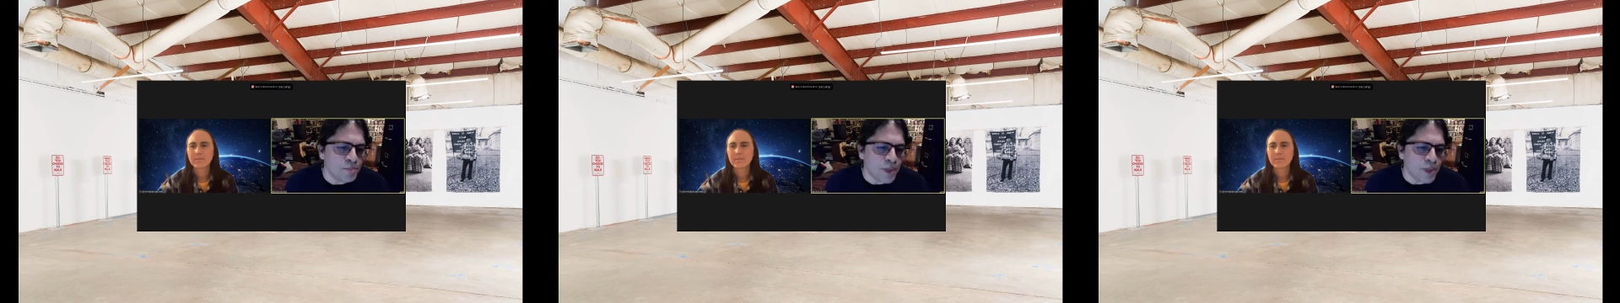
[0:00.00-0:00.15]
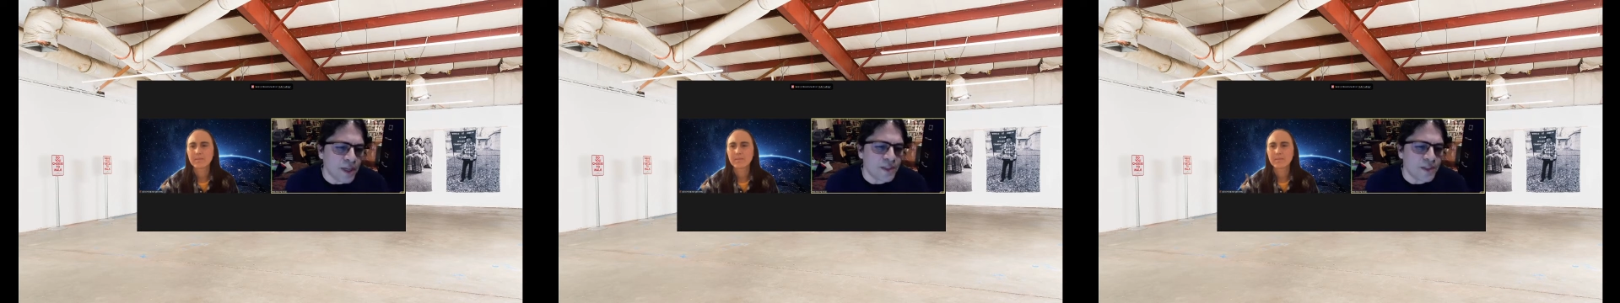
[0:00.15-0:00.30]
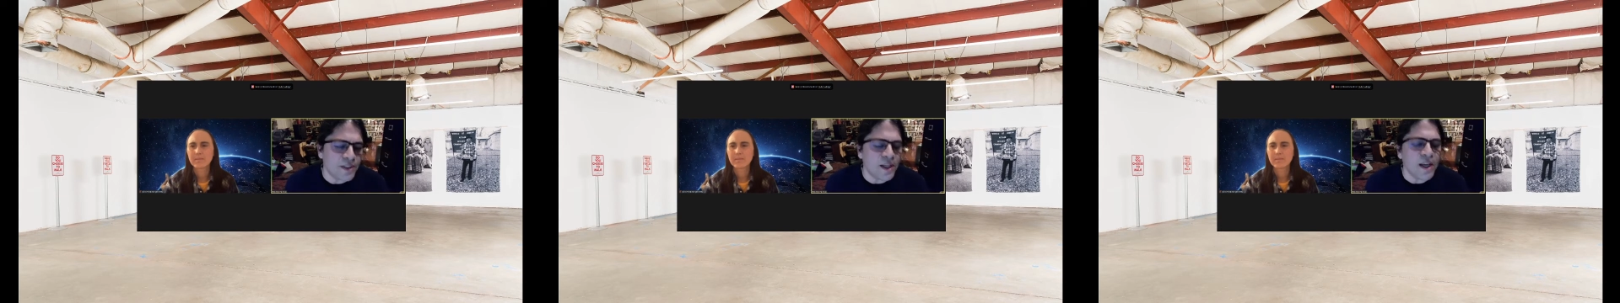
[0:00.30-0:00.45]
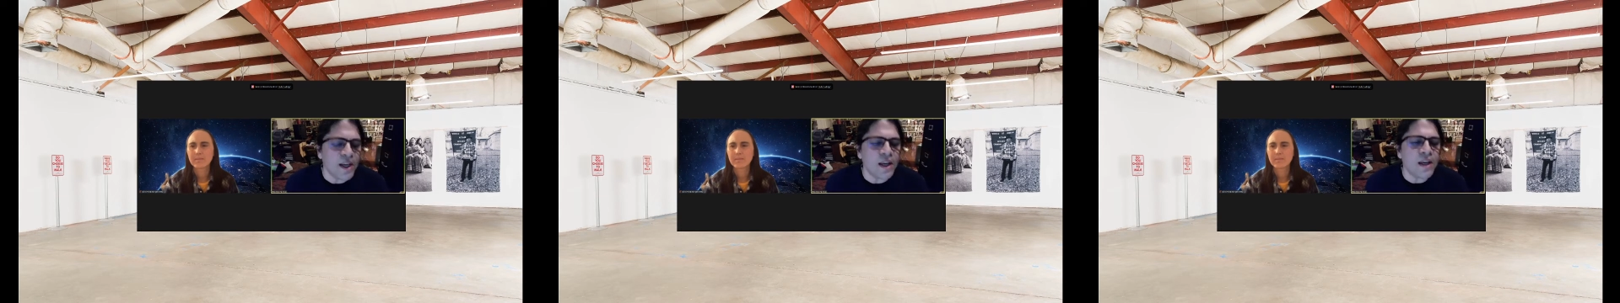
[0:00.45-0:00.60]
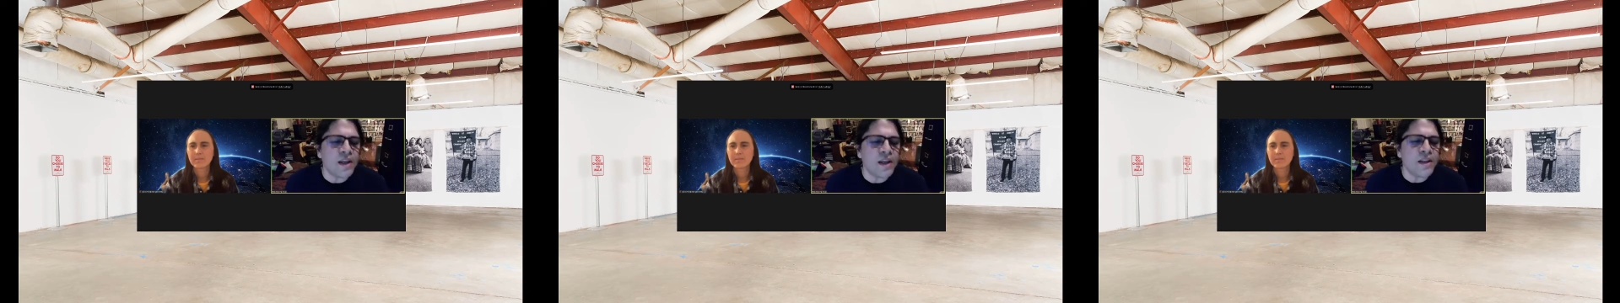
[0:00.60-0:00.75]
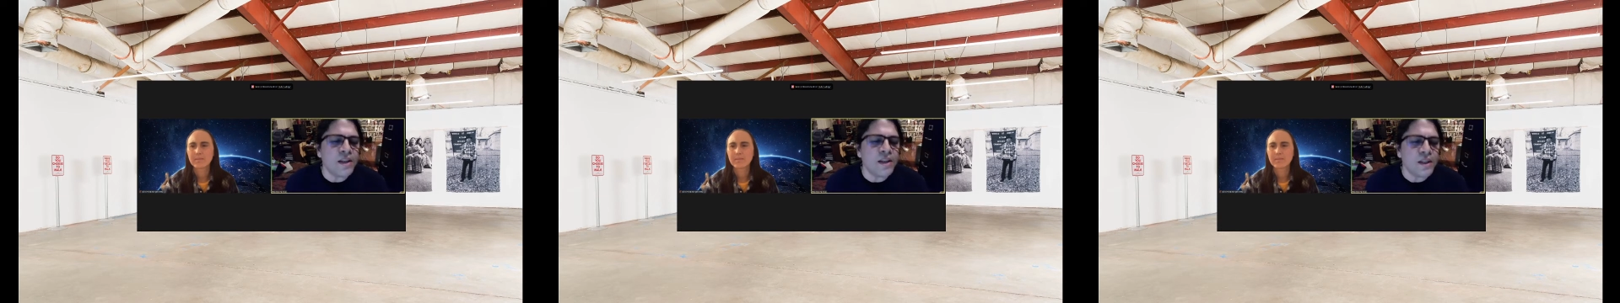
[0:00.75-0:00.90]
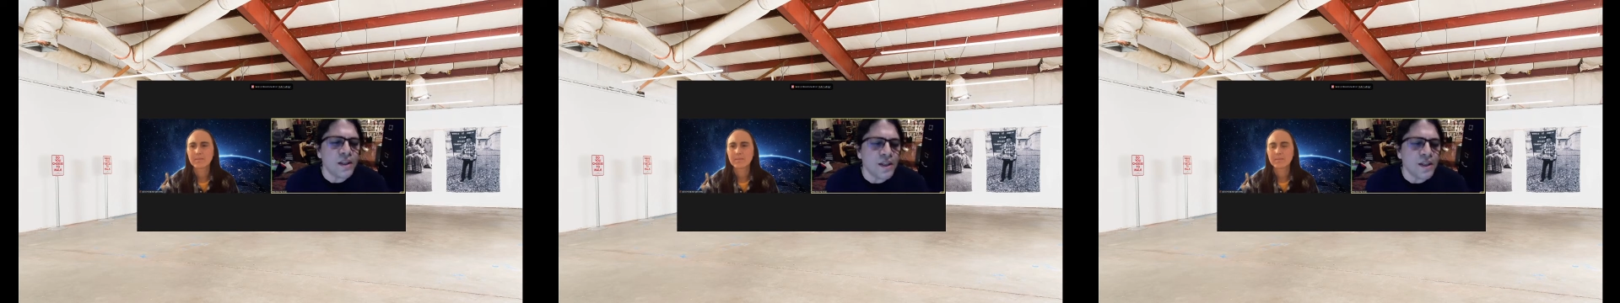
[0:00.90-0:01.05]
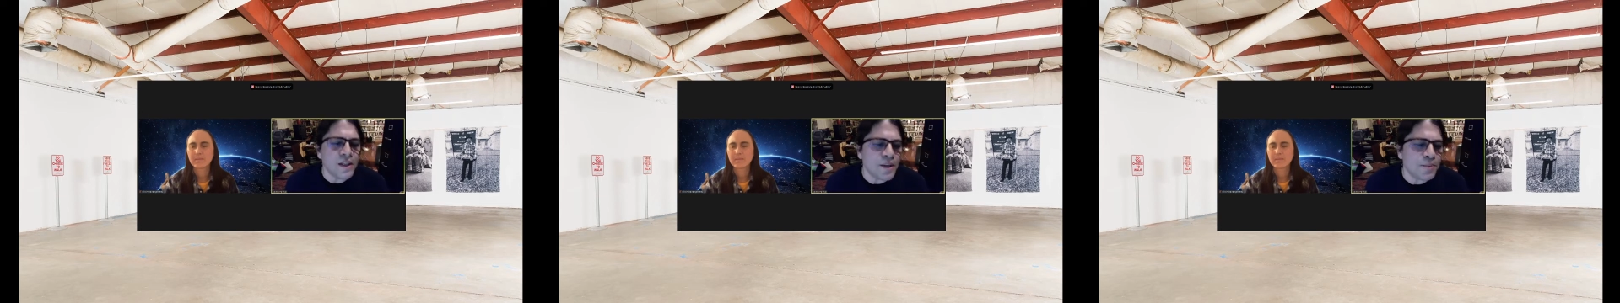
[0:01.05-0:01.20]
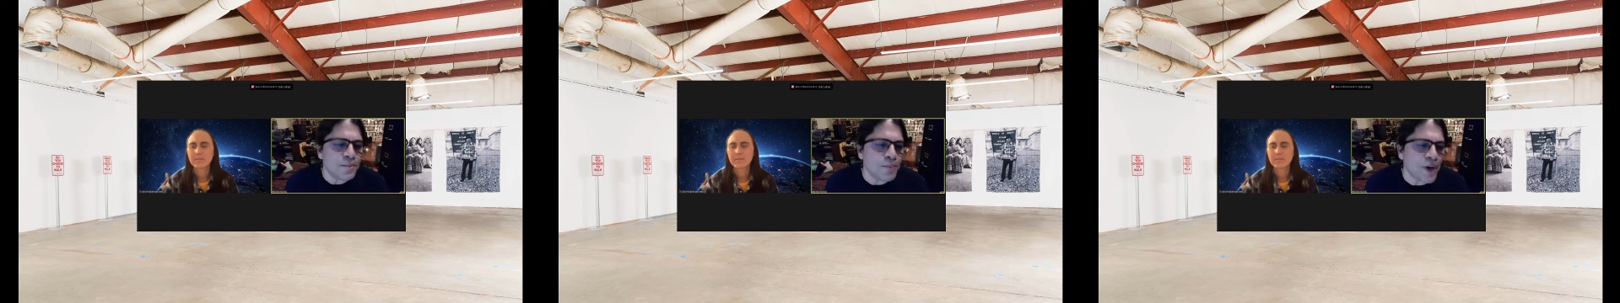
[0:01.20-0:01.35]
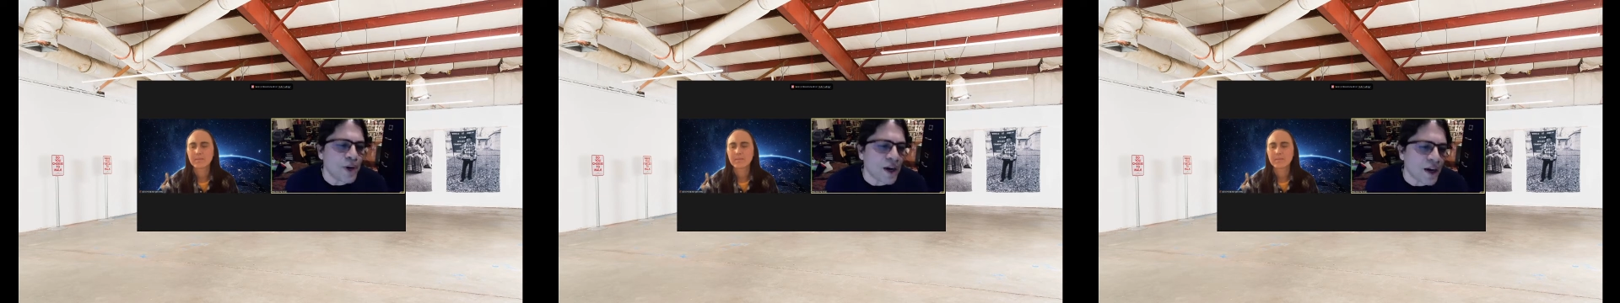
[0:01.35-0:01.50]
by day
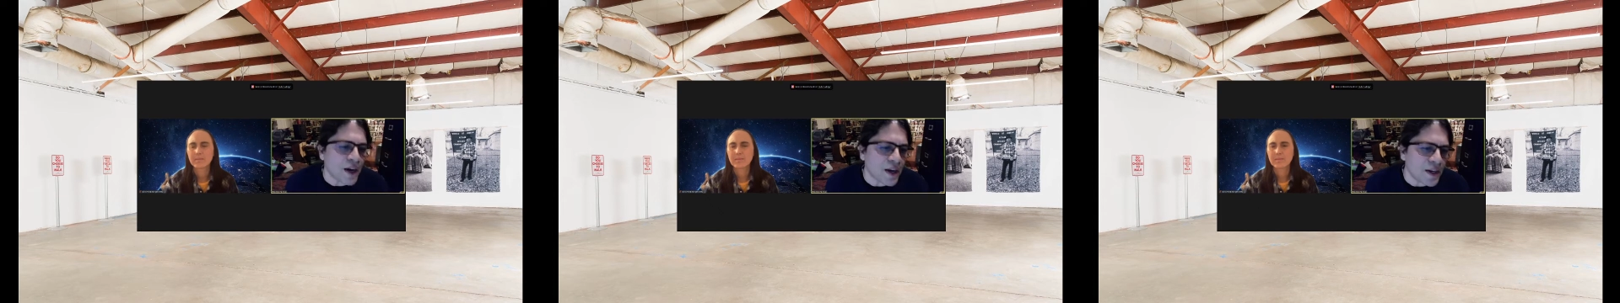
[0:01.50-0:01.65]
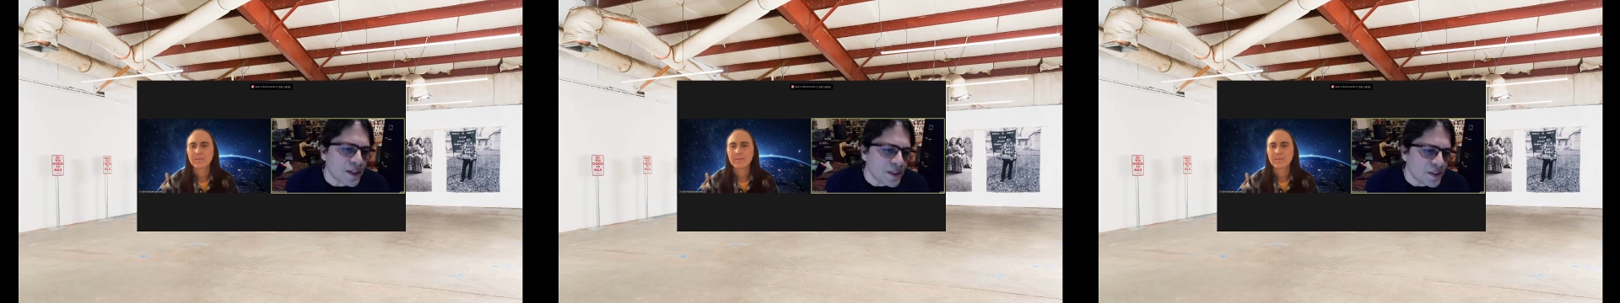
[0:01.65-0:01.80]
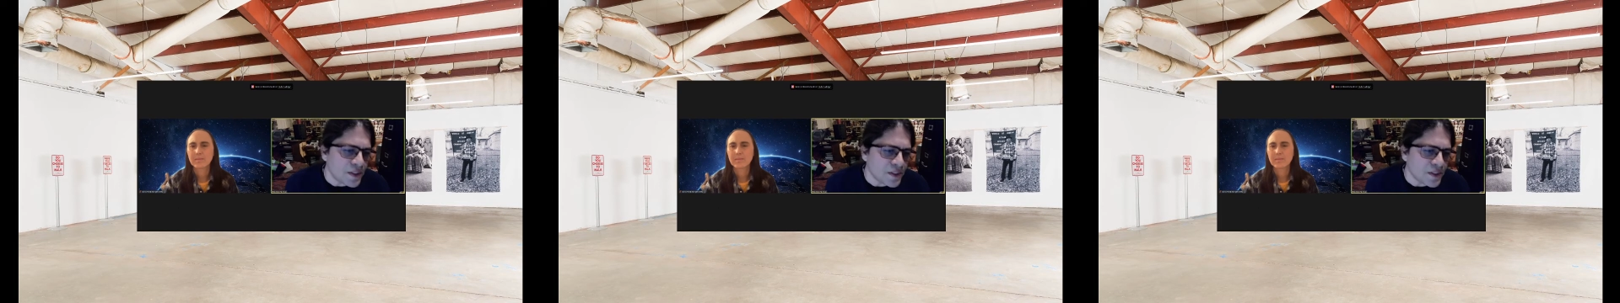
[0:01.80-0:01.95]
and by